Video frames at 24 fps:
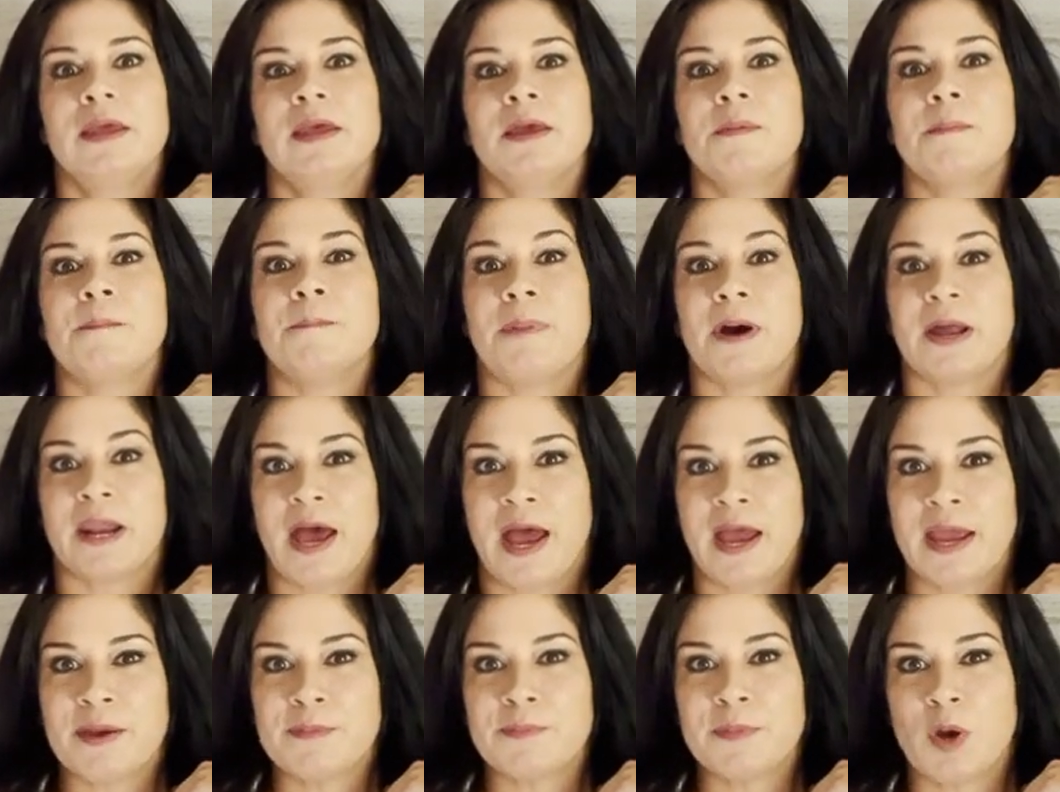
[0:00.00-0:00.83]
But
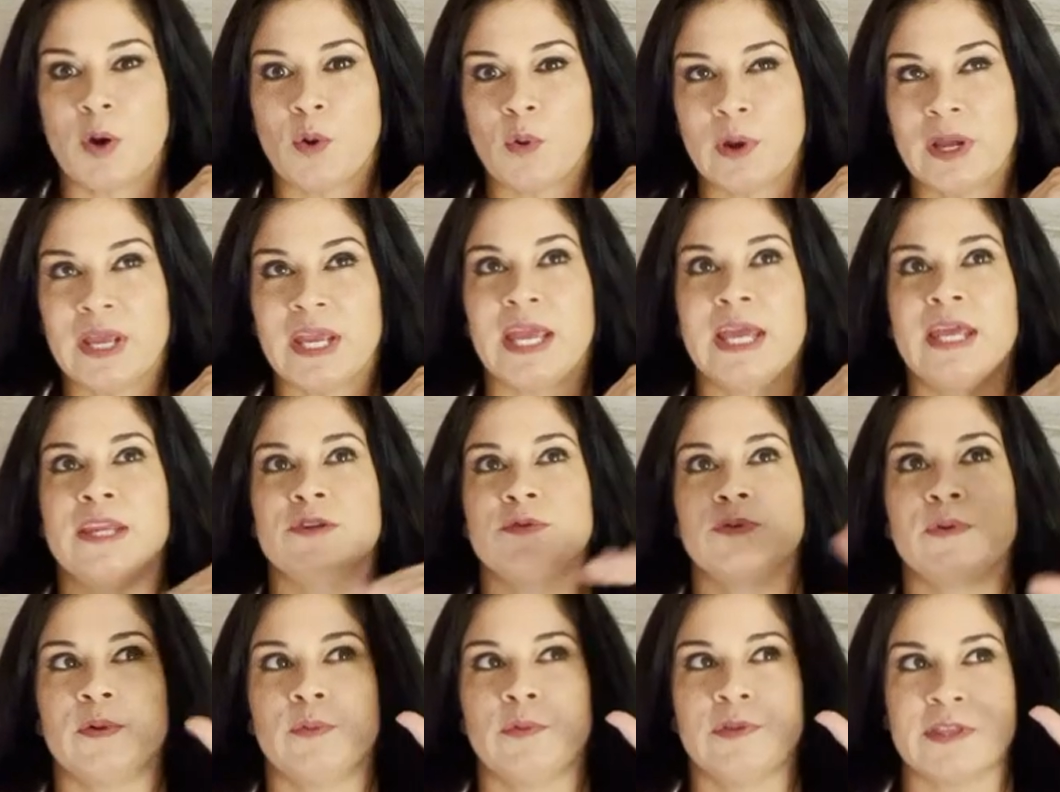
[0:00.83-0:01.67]
I am going
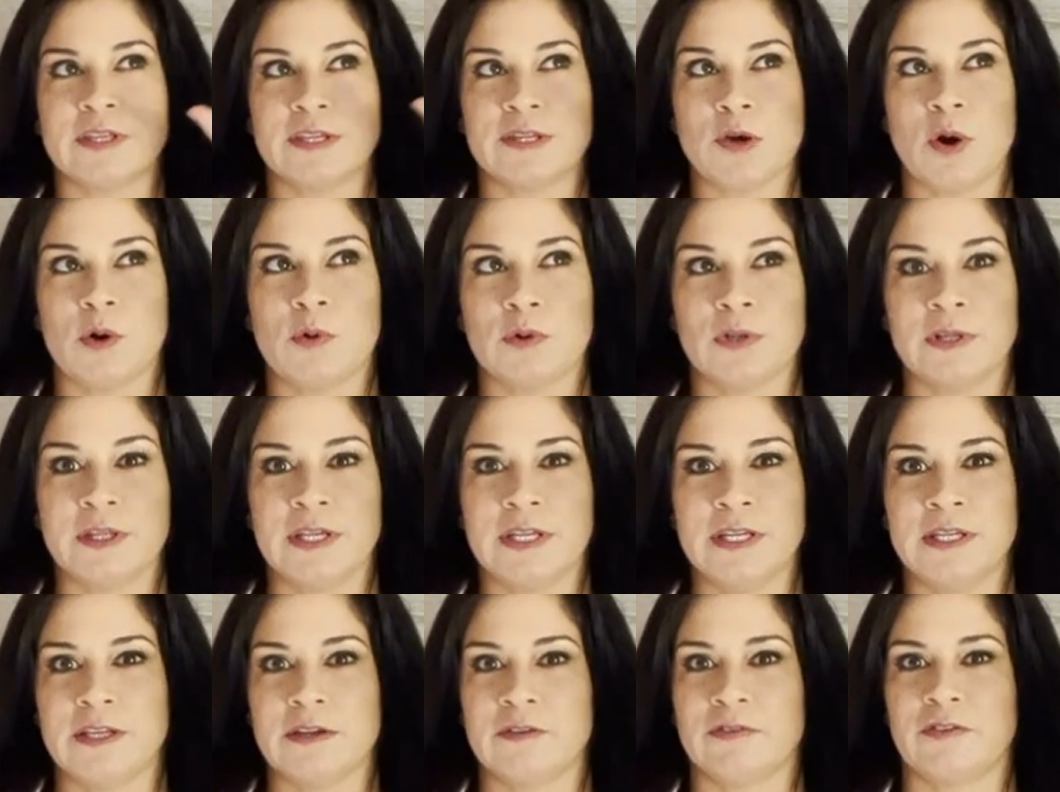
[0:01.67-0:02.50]
into it with a
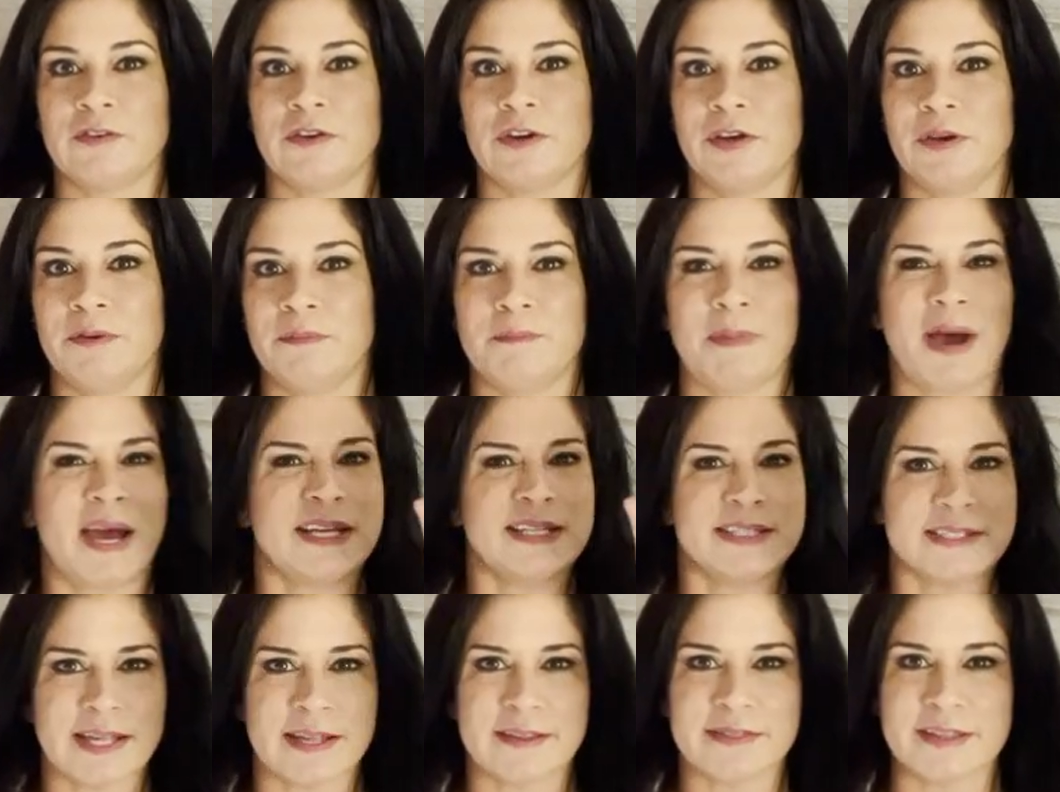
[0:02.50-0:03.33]
totally different
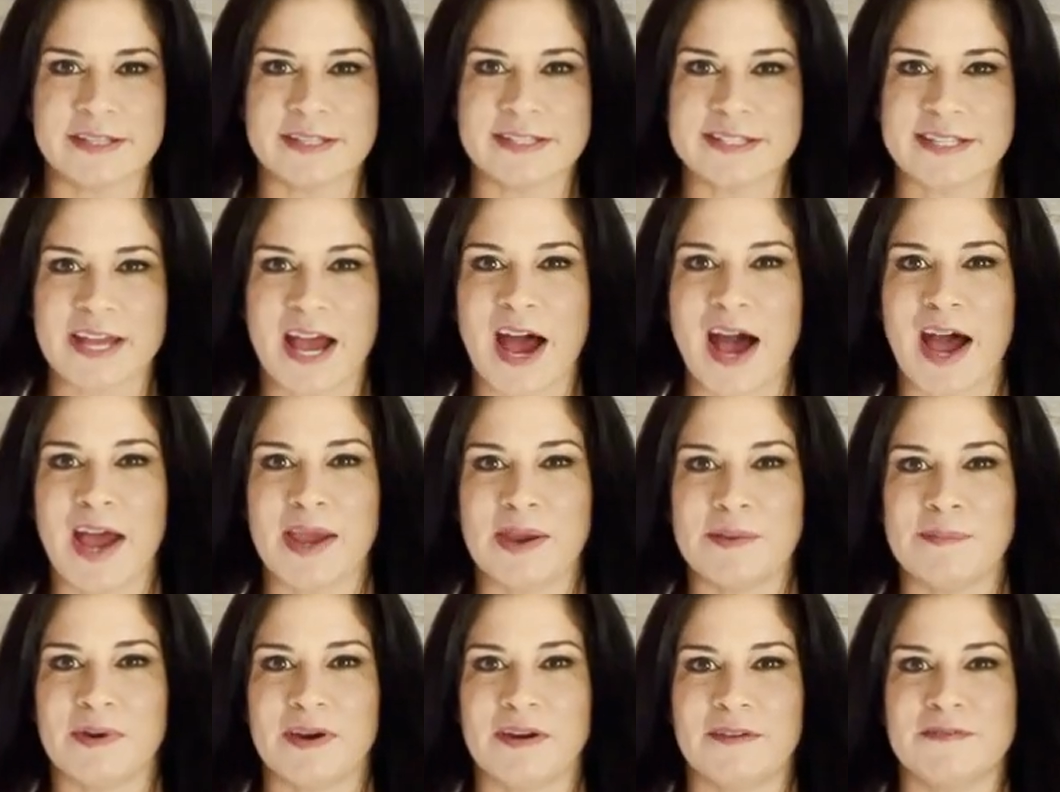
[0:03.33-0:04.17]
mindset this
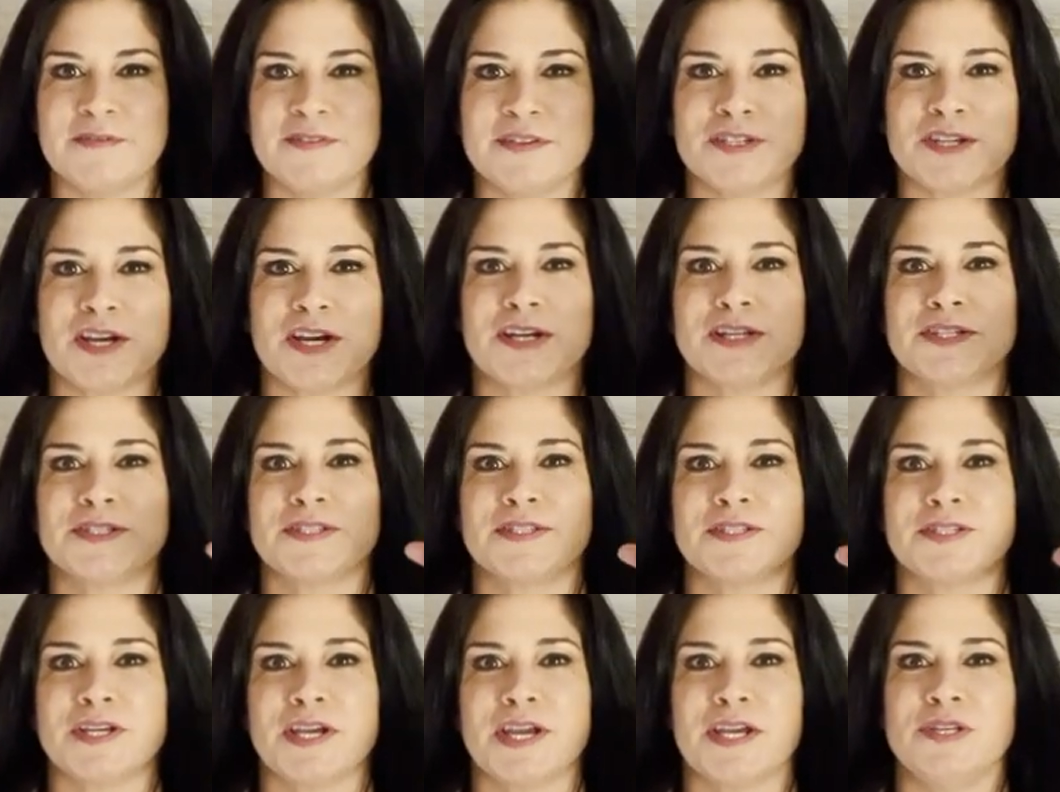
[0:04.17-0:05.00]
time, of
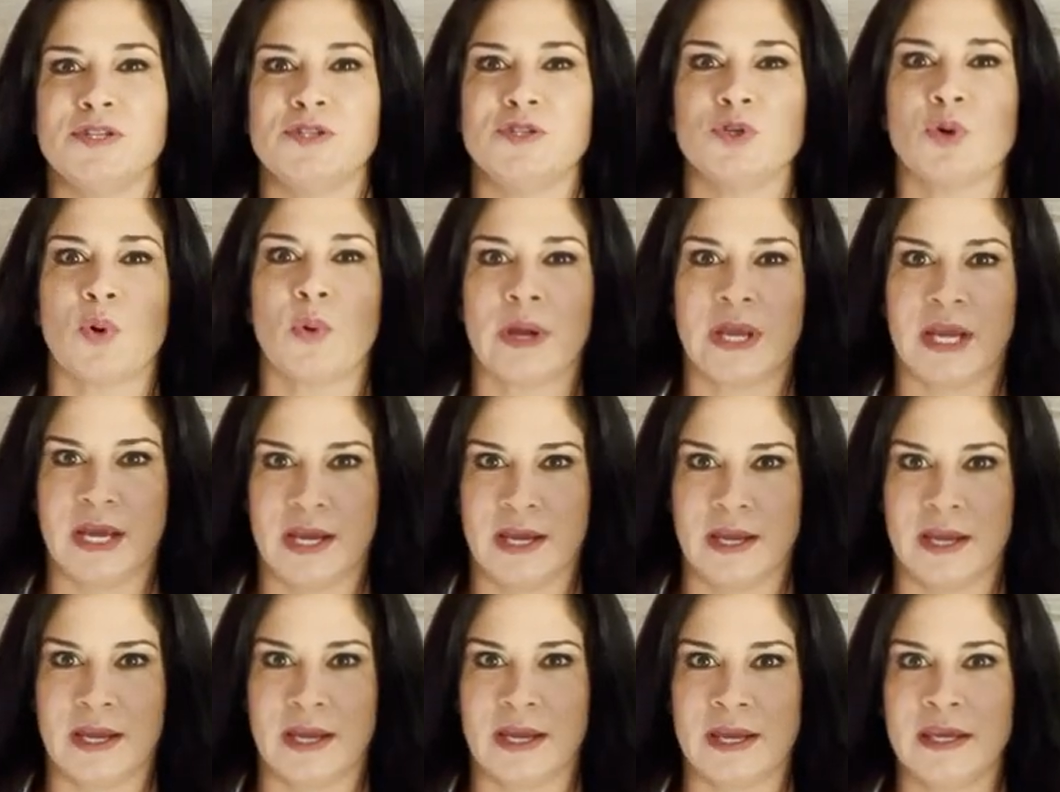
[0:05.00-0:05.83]
just
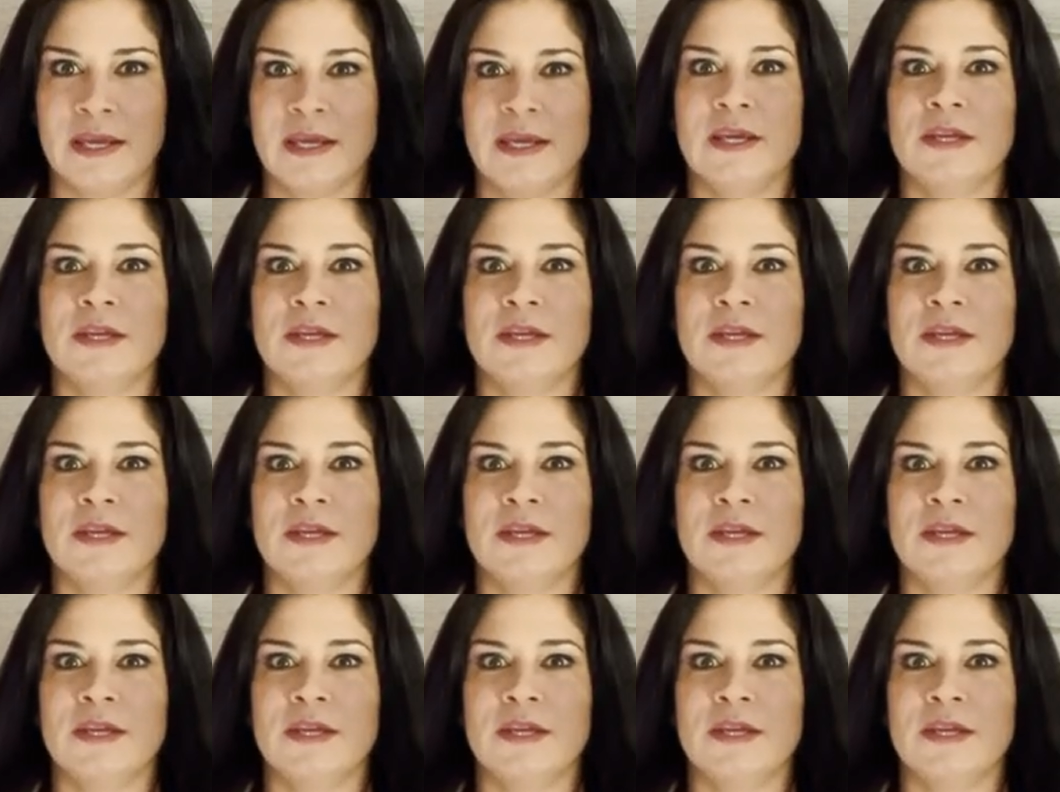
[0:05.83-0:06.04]
enjoying,